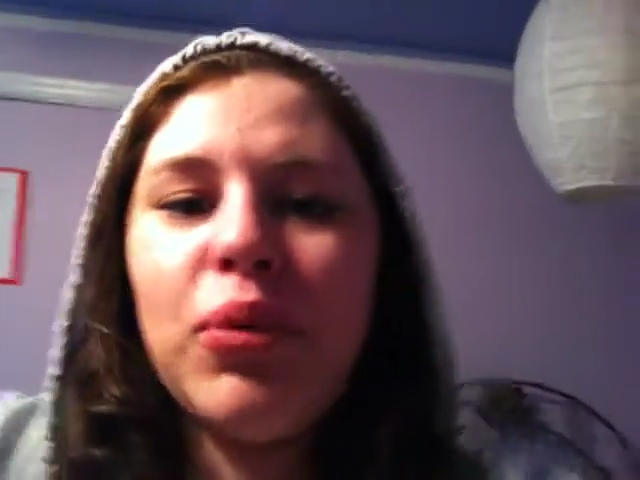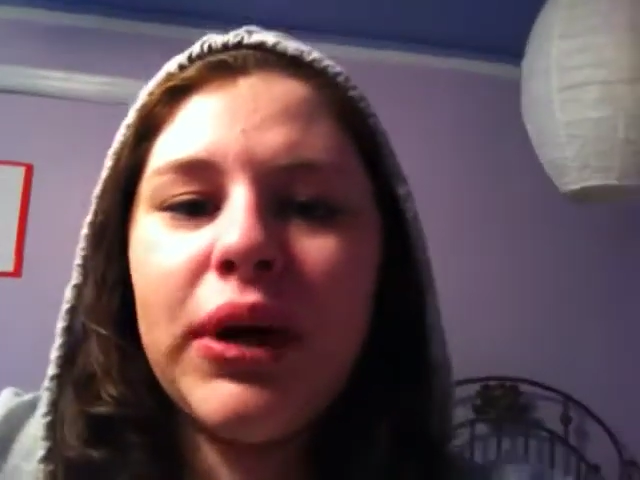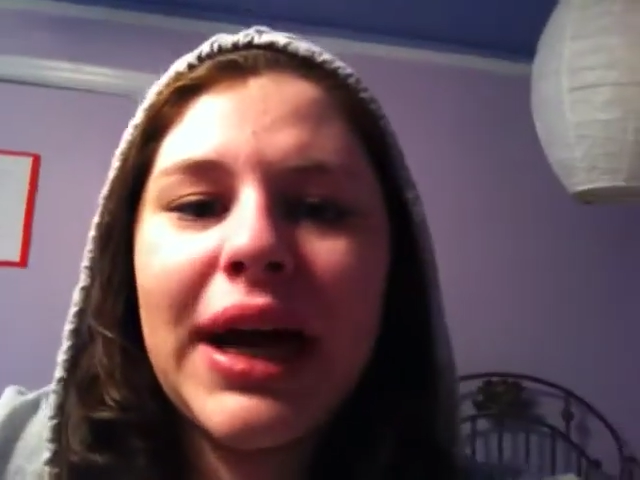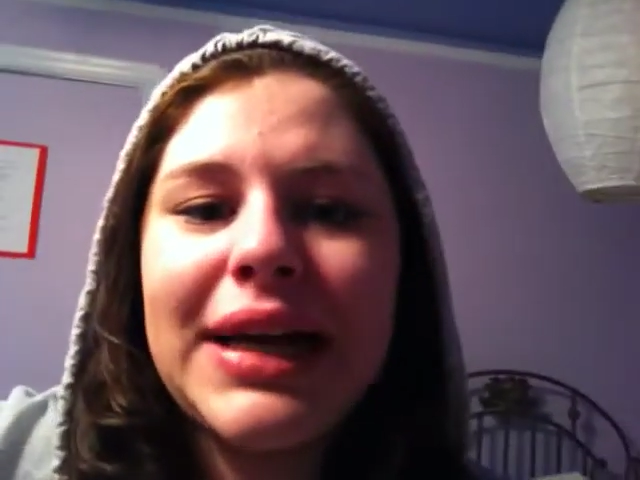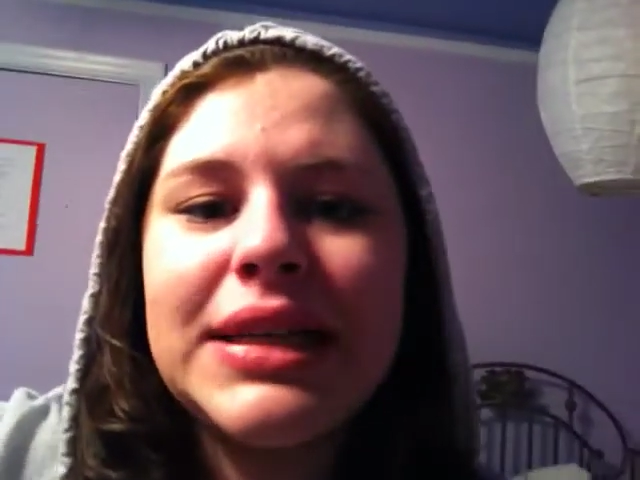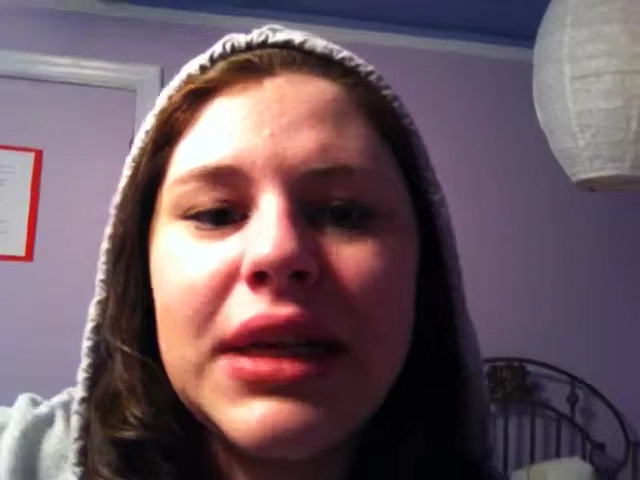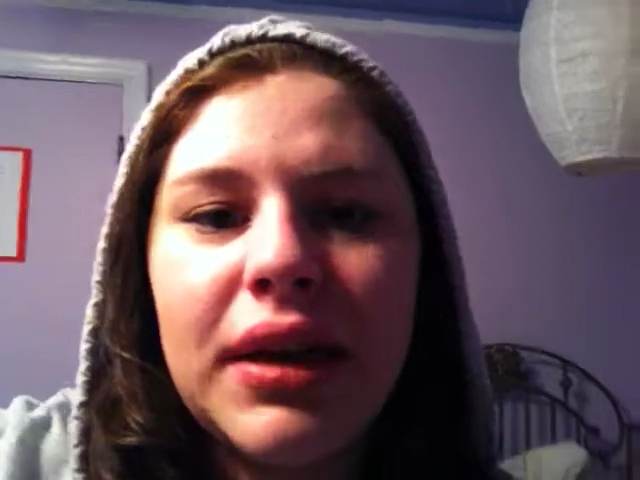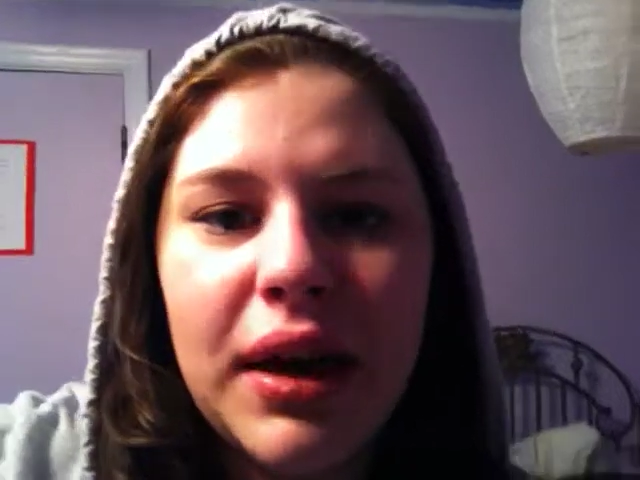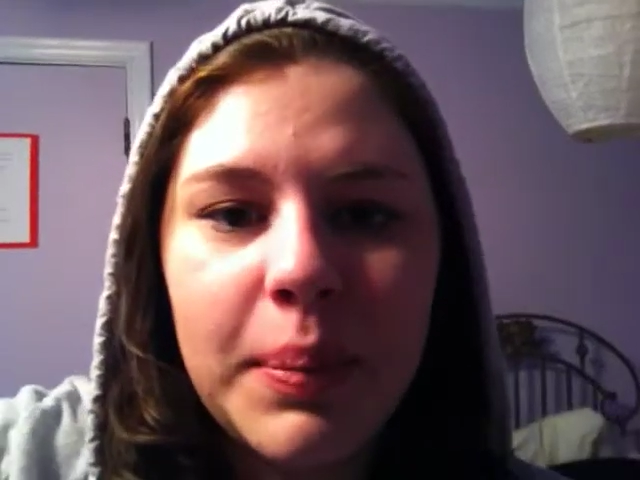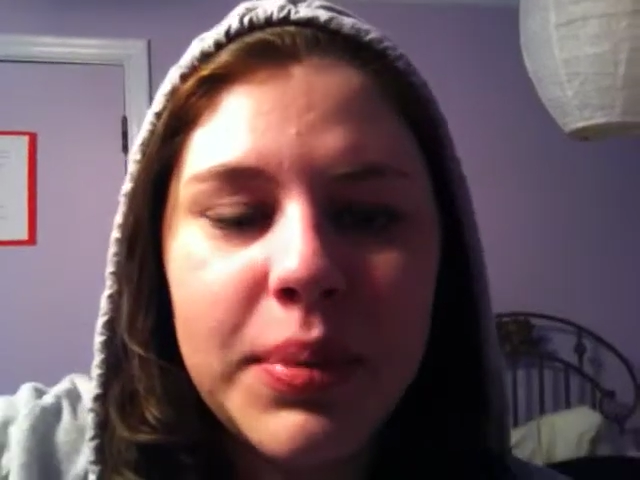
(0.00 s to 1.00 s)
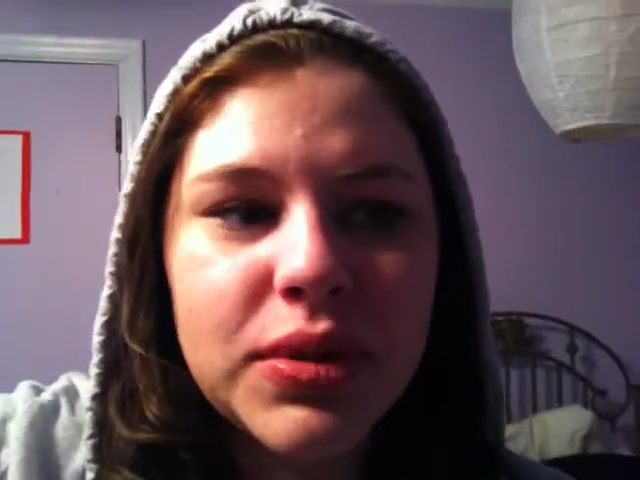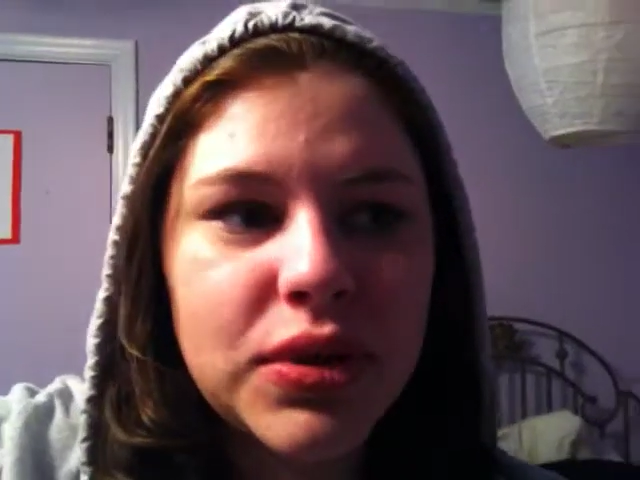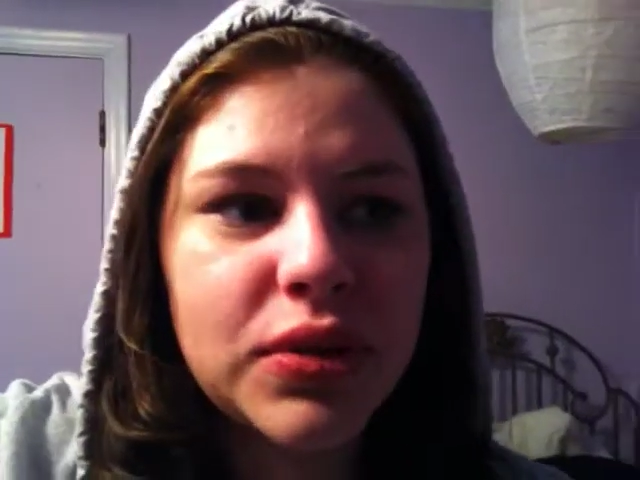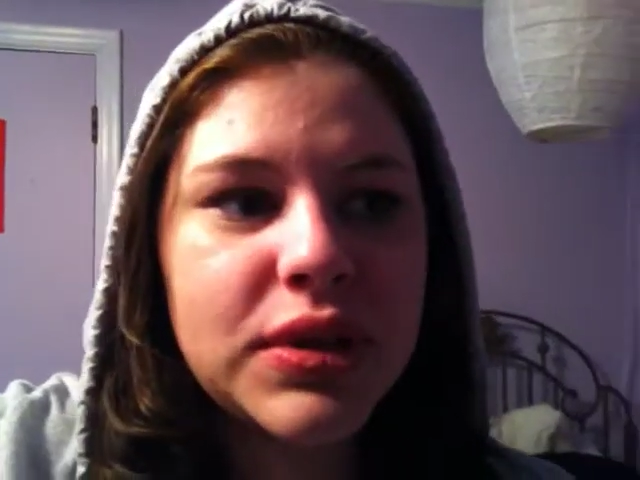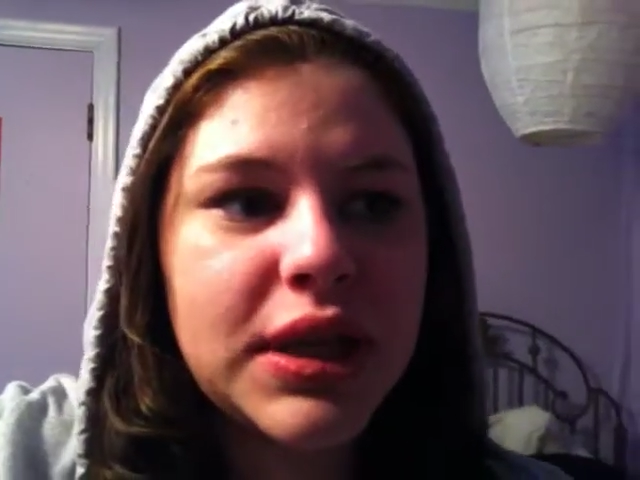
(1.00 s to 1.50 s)
more content up.
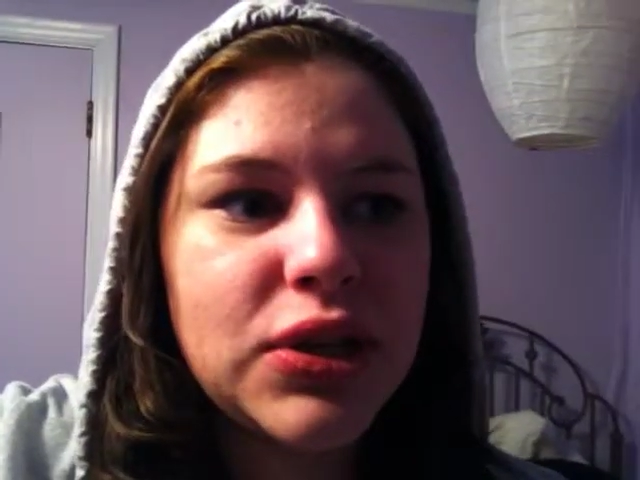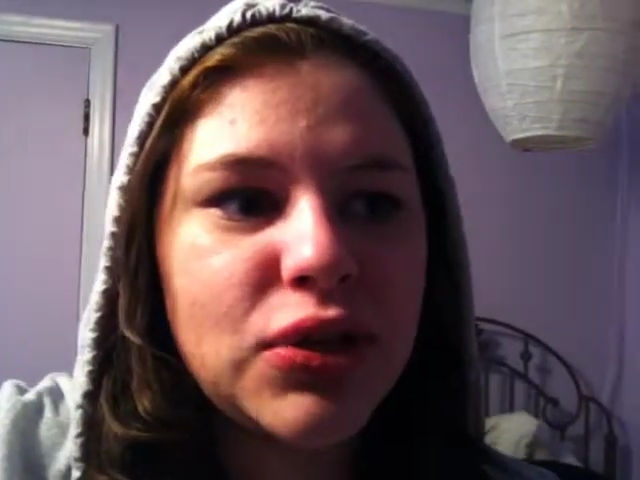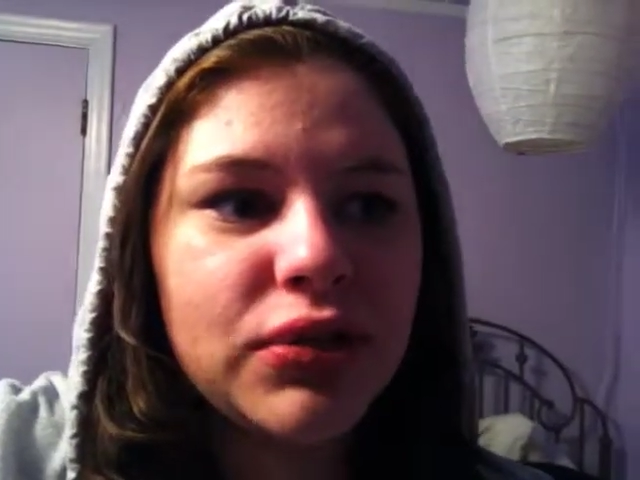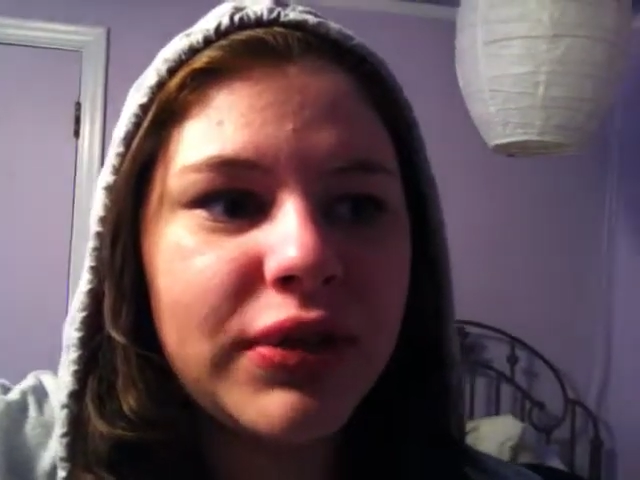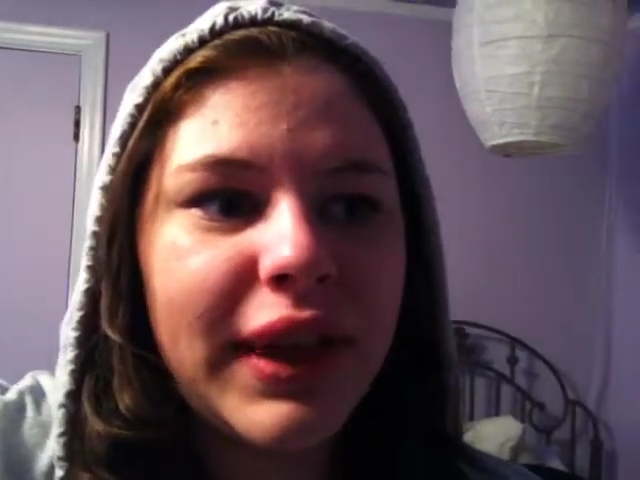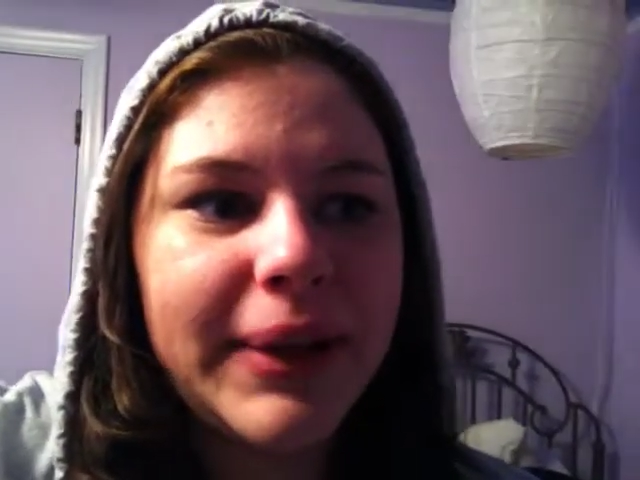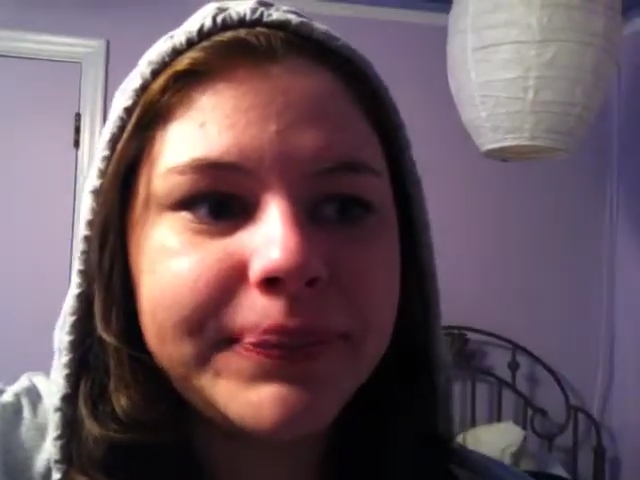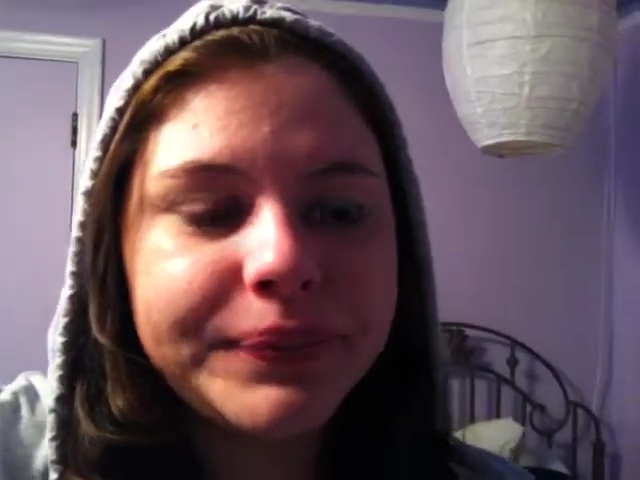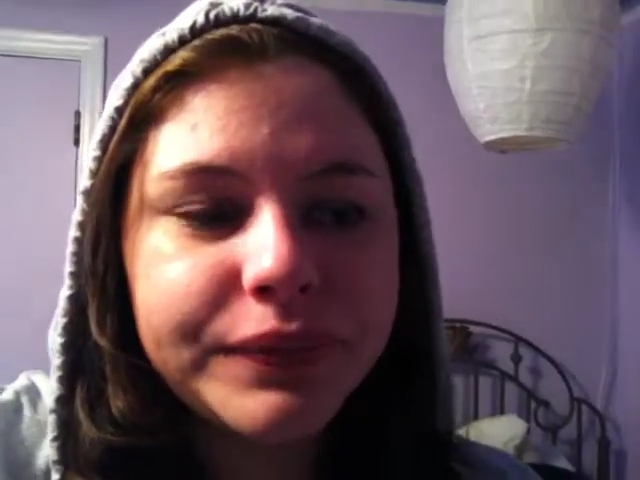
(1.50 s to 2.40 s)
So stay tuned for that.